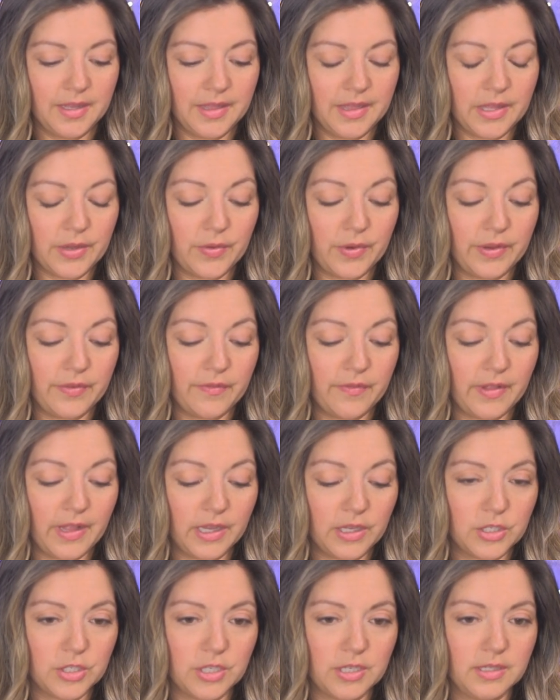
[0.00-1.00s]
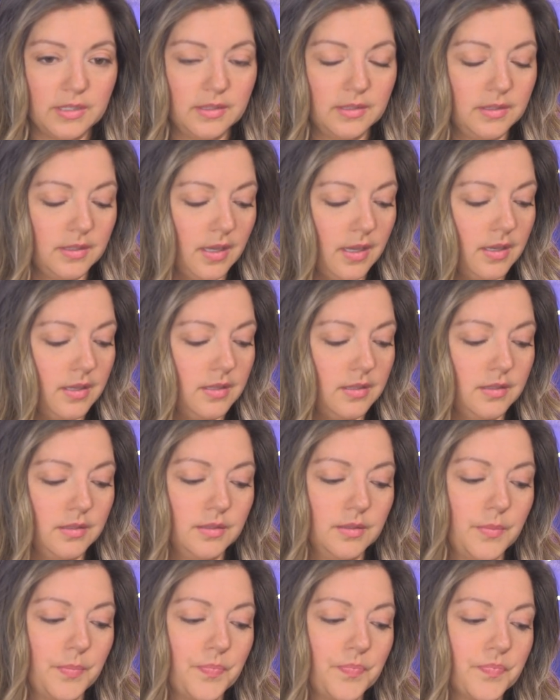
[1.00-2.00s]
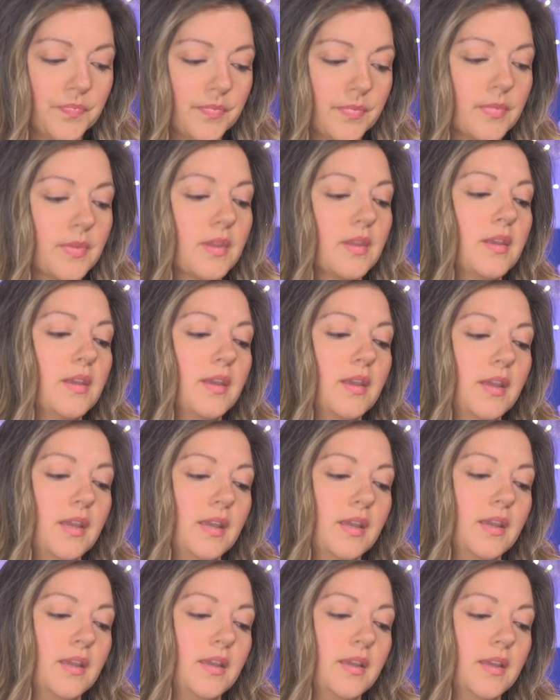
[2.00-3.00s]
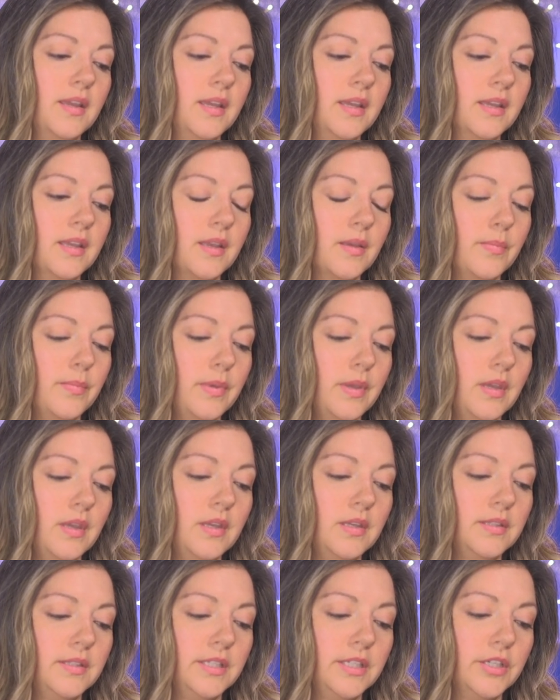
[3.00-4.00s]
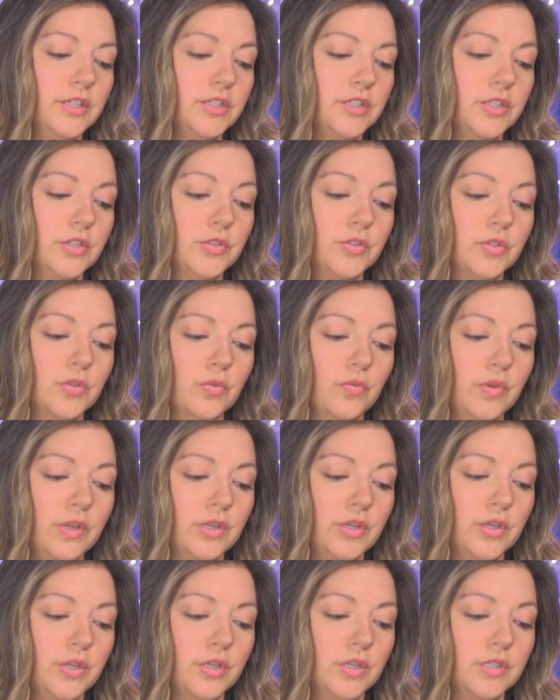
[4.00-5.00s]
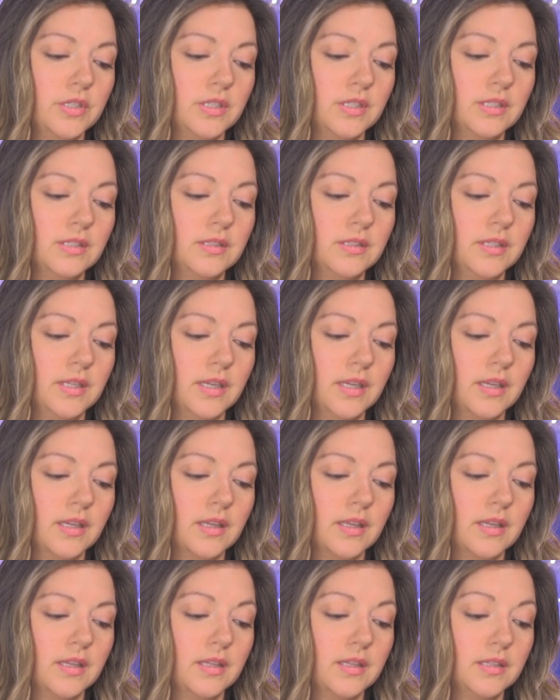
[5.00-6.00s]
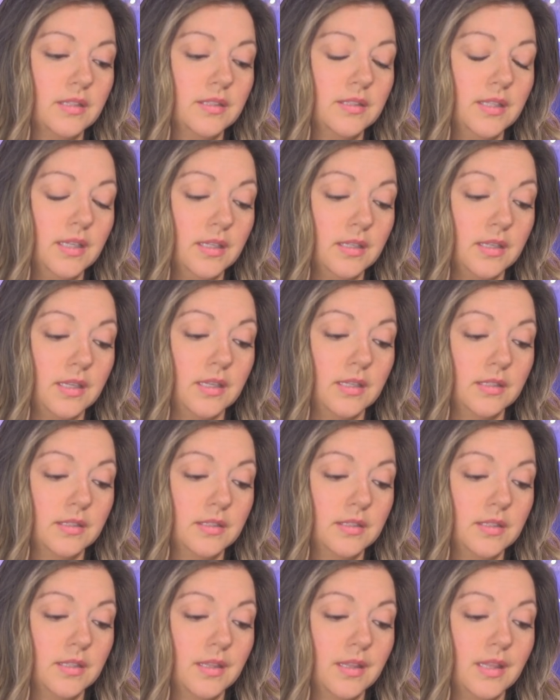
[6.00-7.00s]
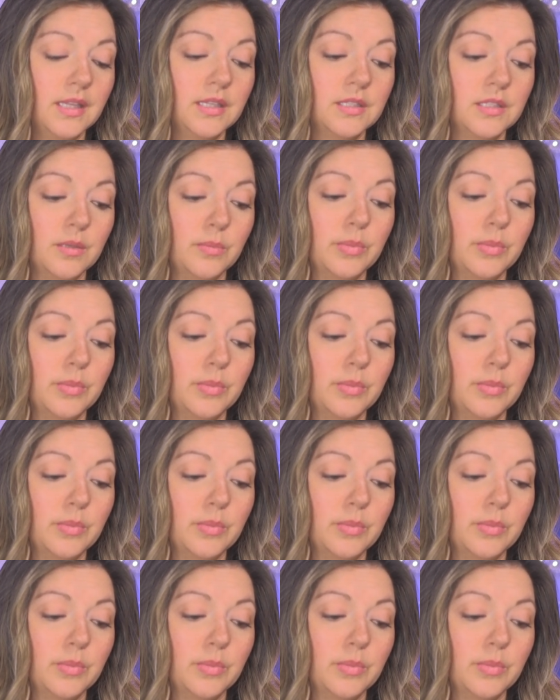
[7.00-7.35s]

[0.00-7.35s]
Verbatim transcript: The reflection says, it can be easier to surrender to sick sickness than to